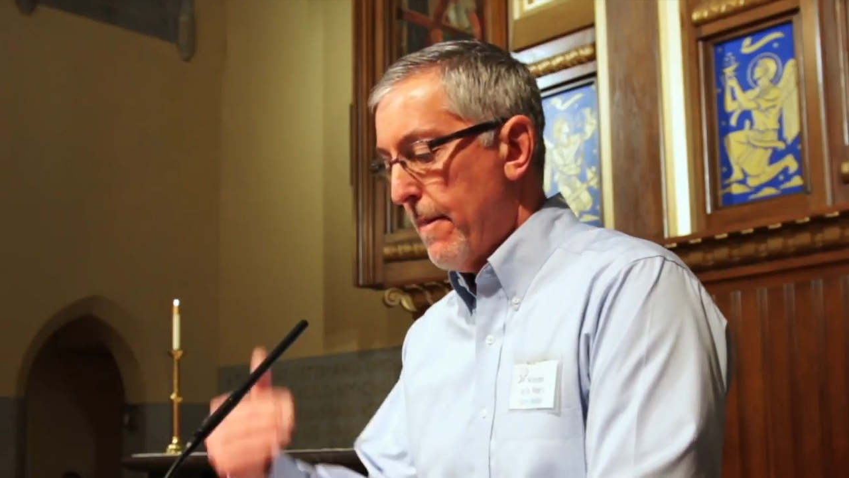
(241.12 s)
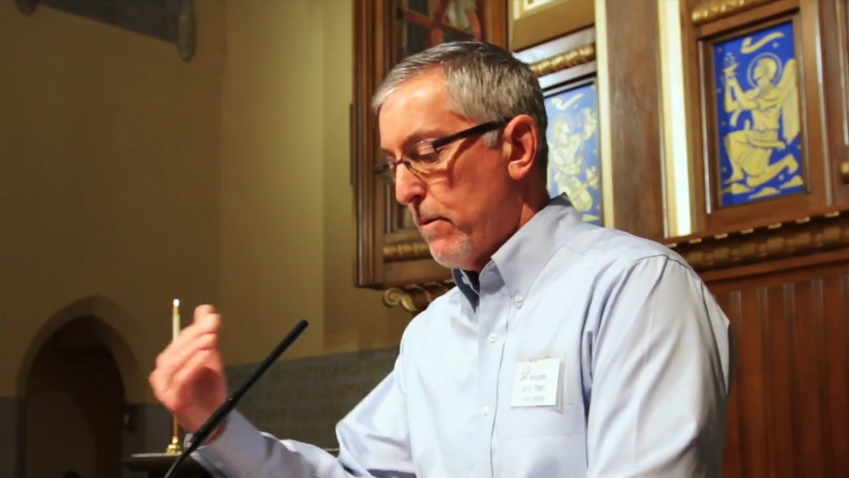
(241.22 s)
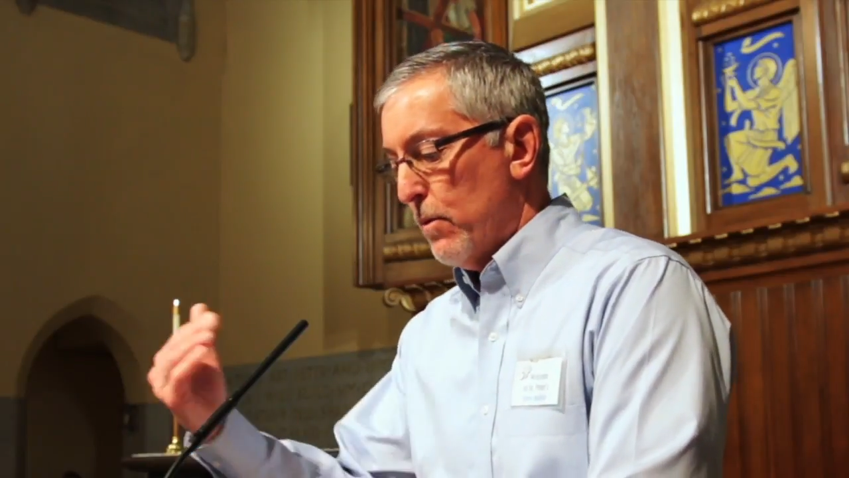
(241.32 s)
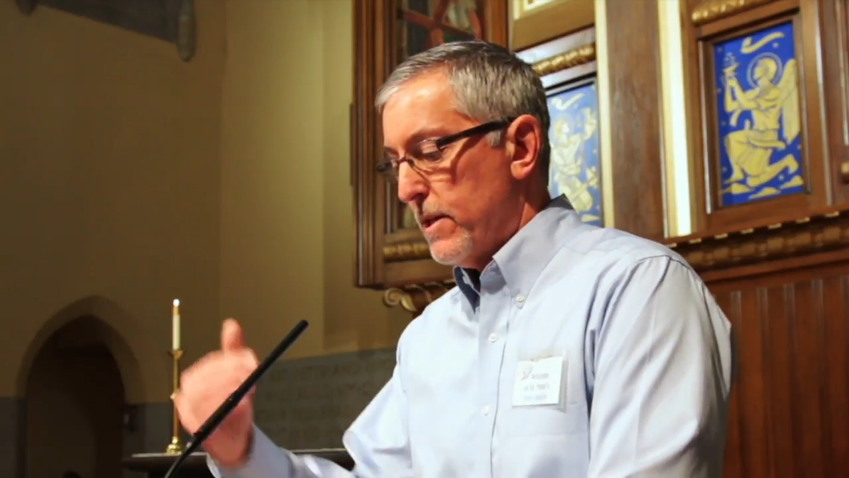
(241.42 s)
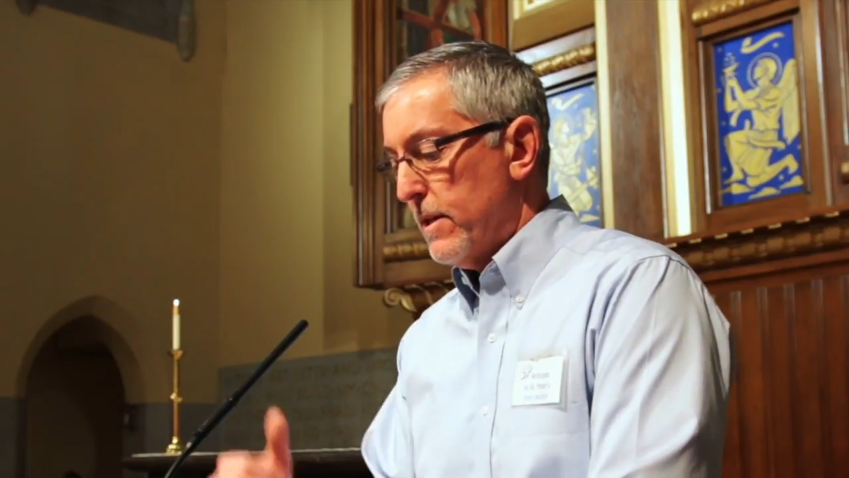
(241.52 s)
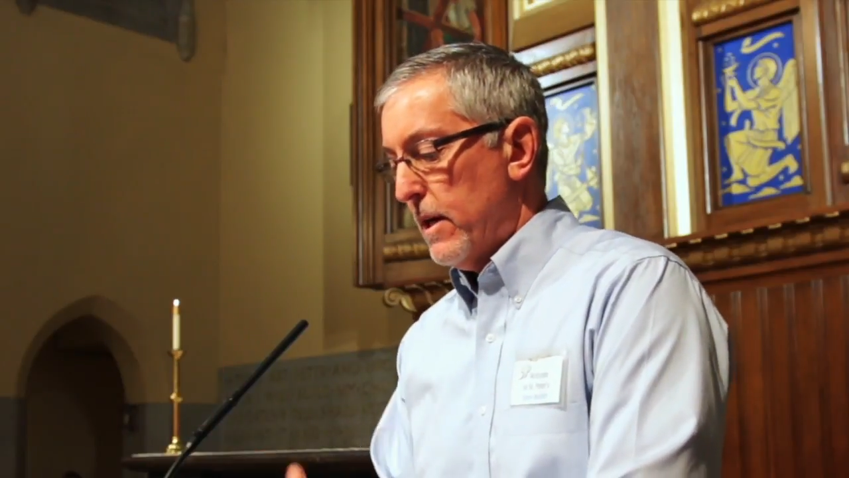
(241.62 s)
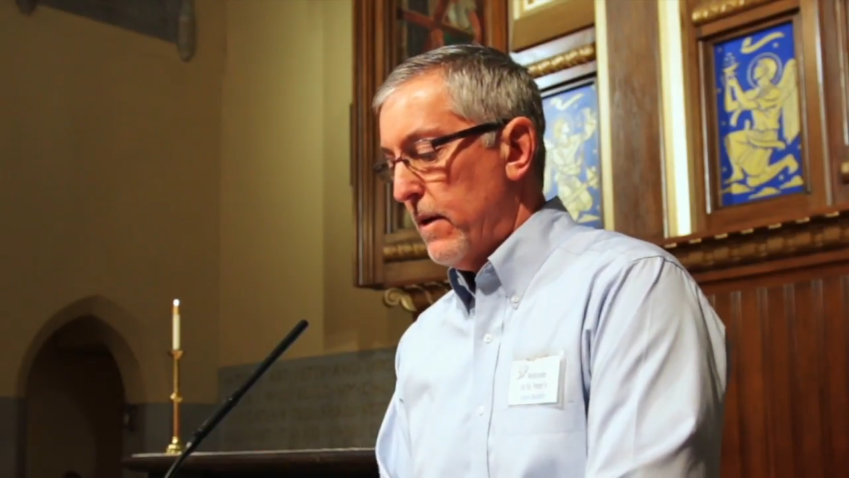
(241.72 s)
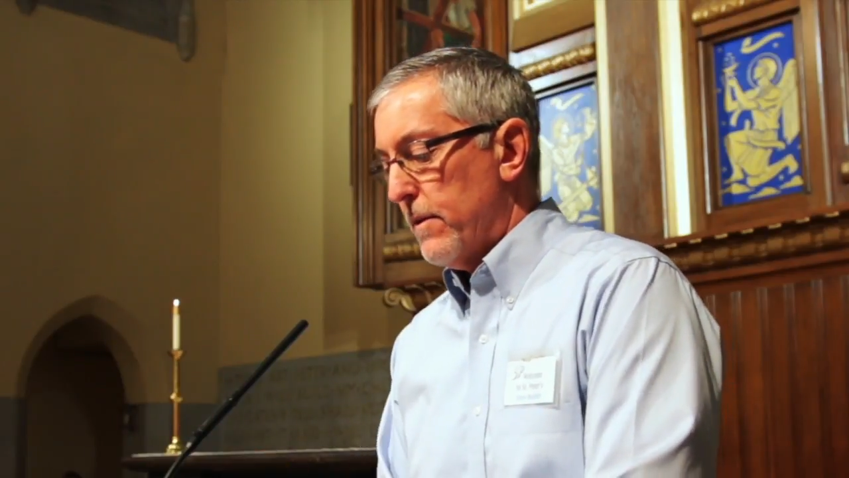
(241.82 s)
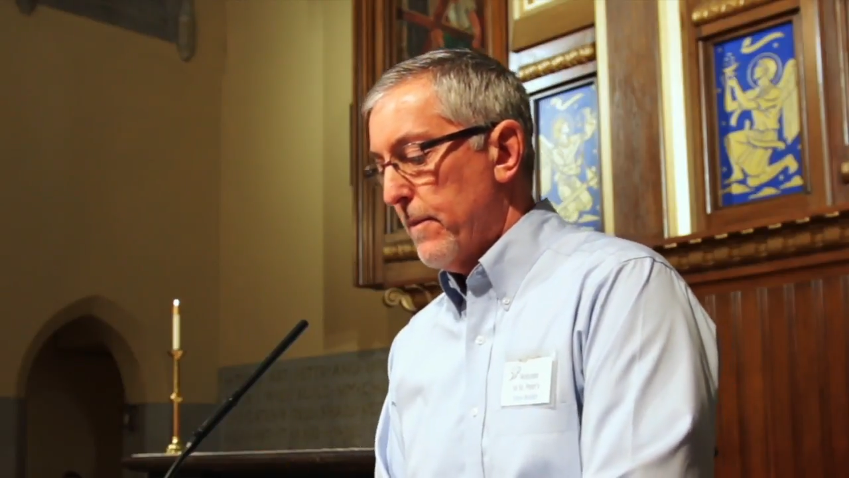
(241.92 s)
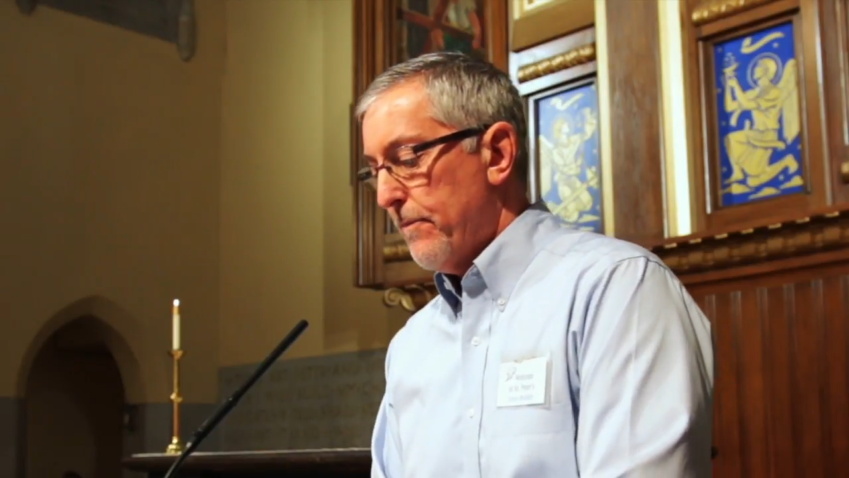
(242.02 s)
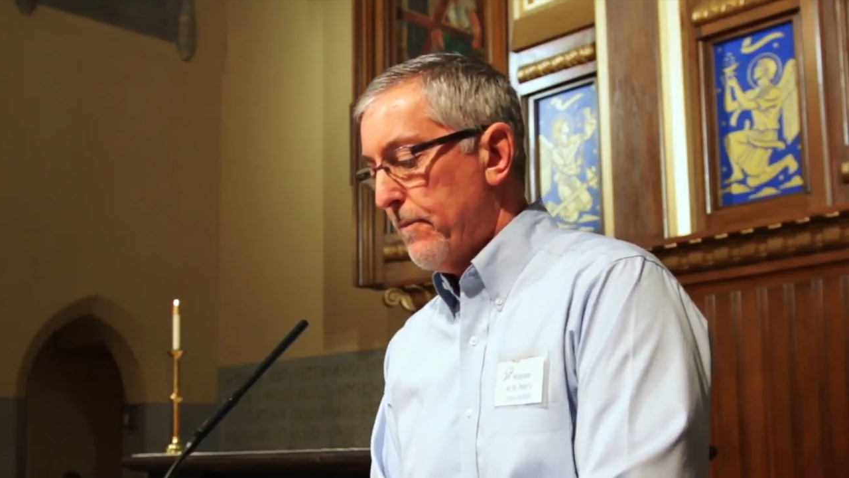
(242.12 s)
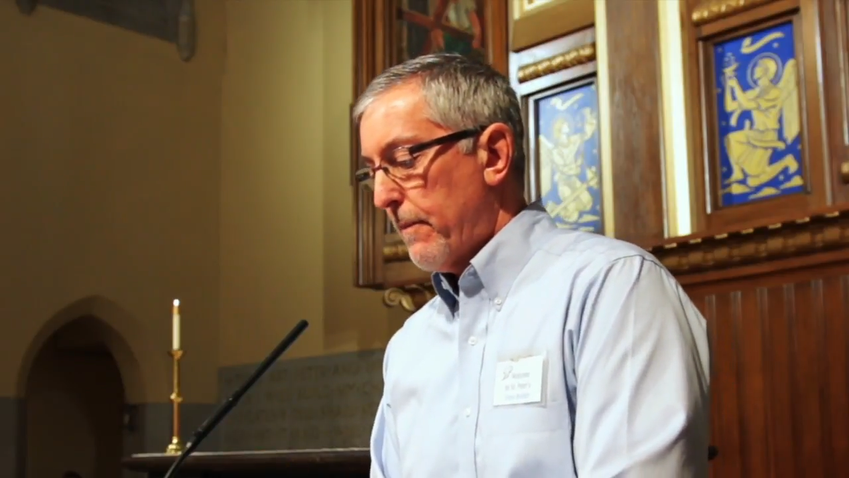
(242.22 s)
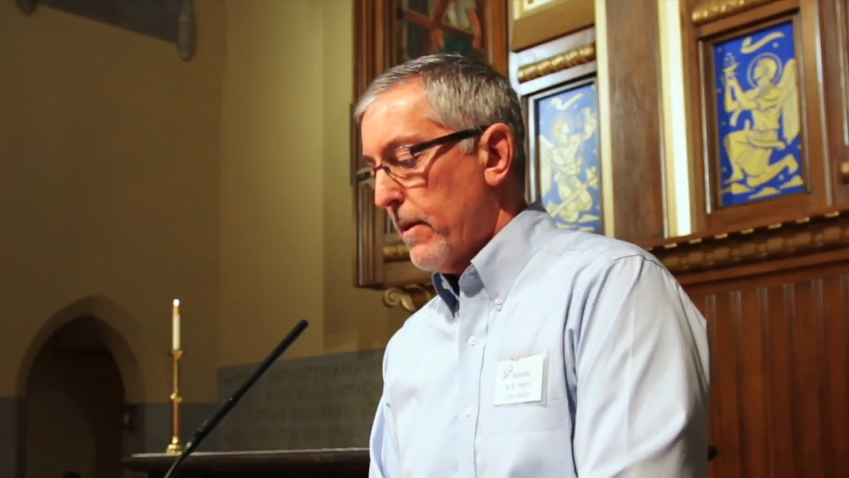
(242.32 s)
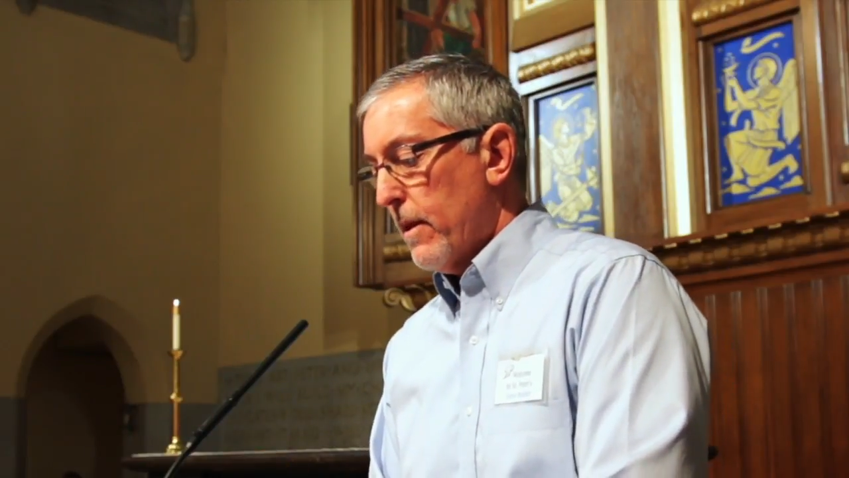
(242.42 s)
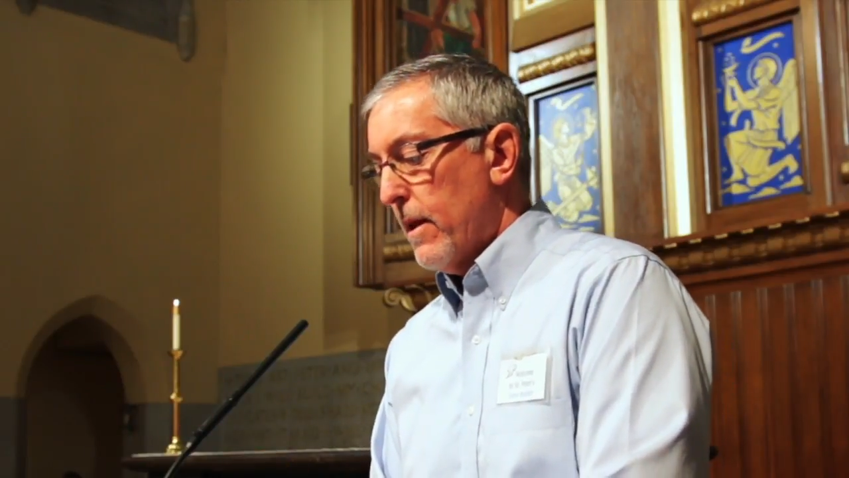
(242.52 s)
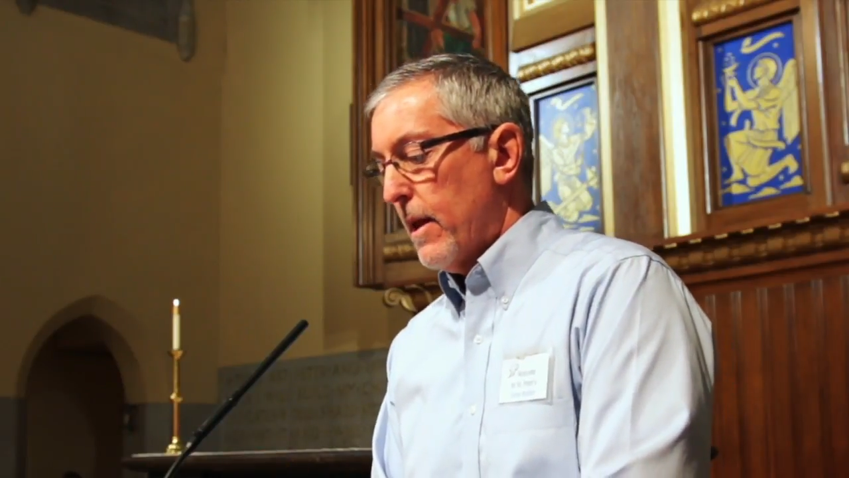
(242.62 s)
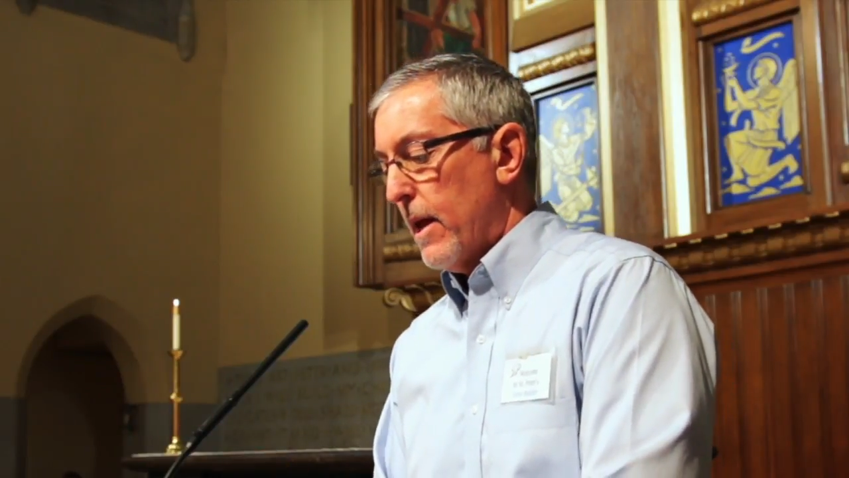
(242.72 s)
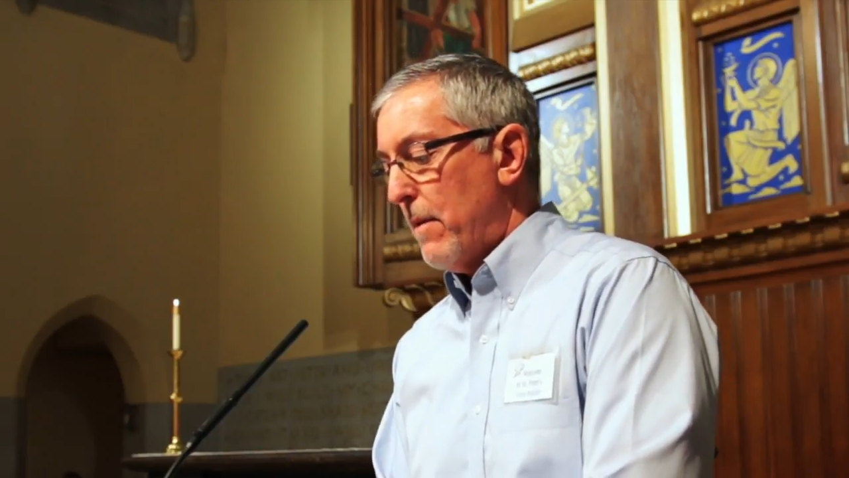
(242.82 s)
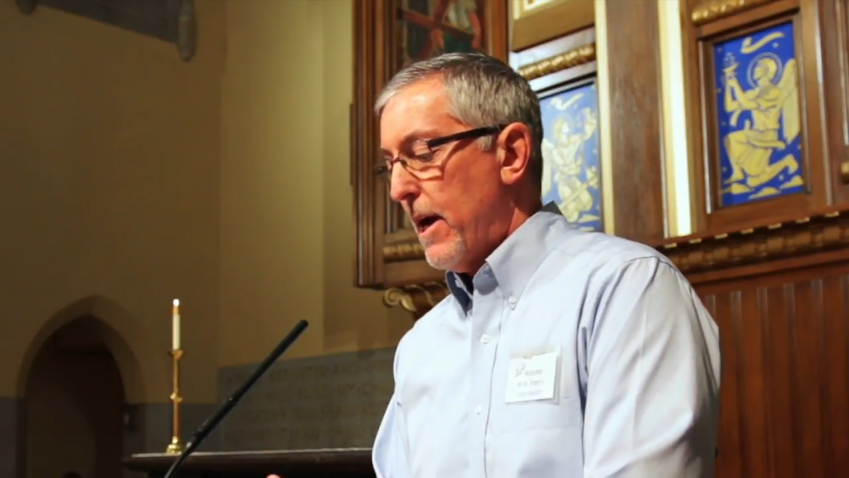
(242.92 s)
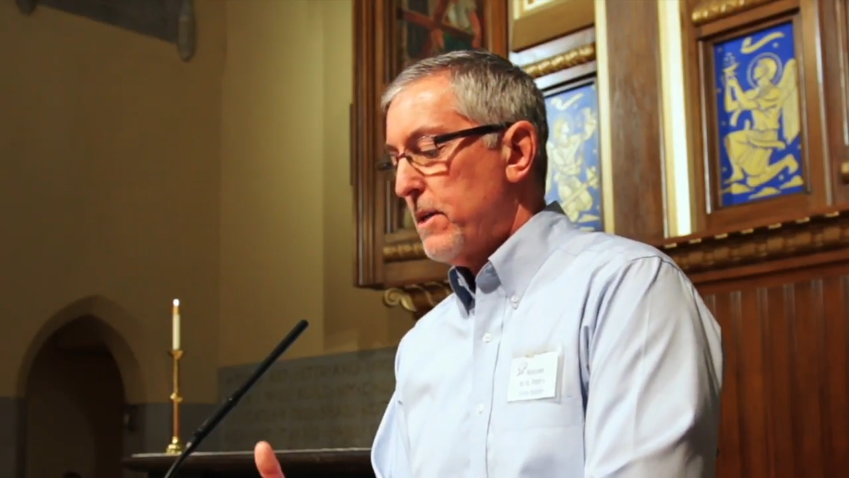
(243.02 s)
received.
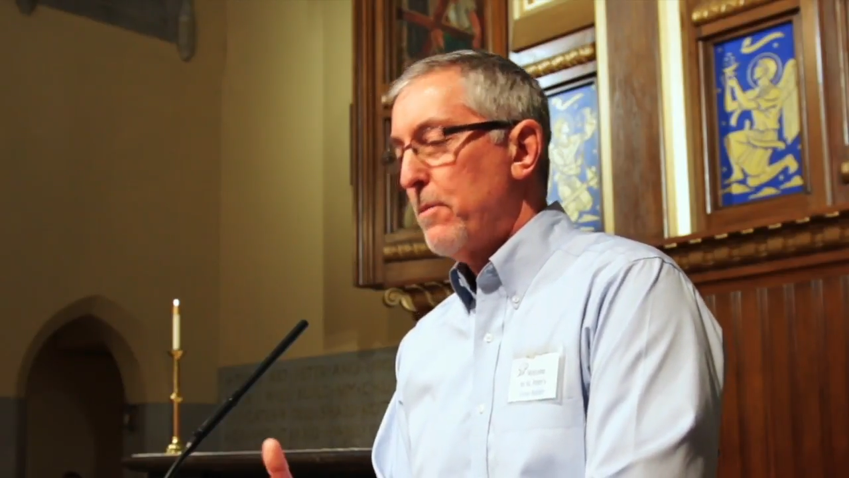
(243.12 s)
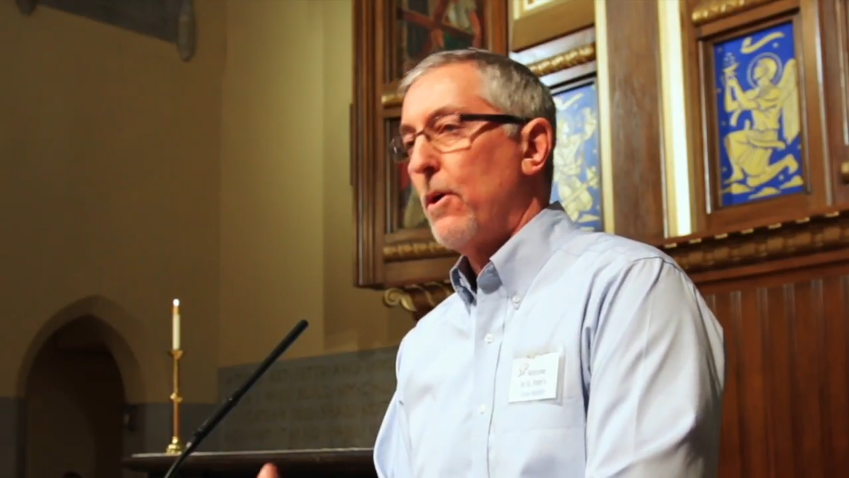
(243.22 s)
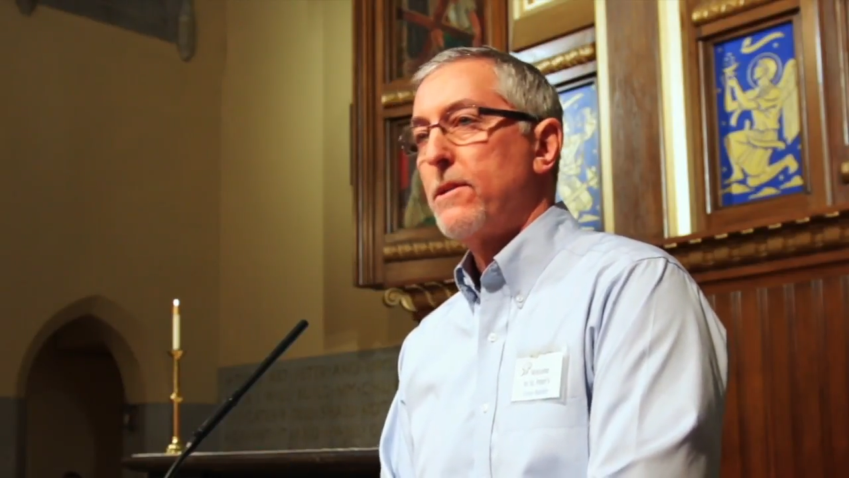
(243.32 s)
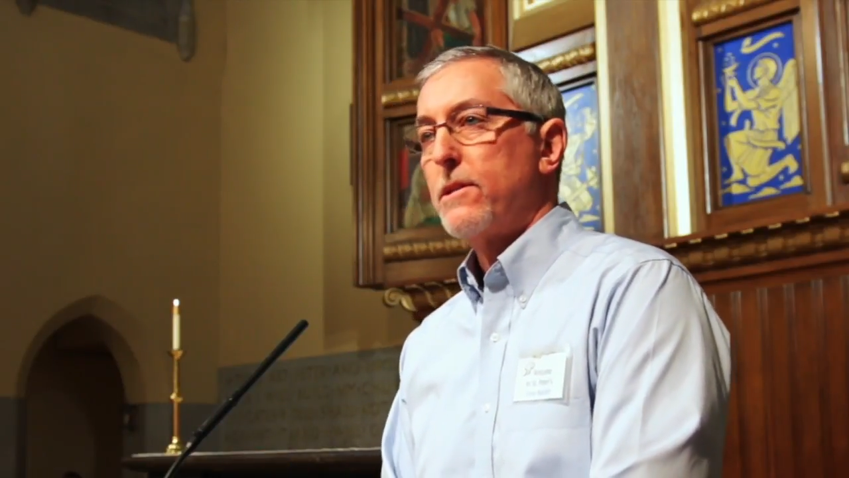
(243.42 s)
In my experience,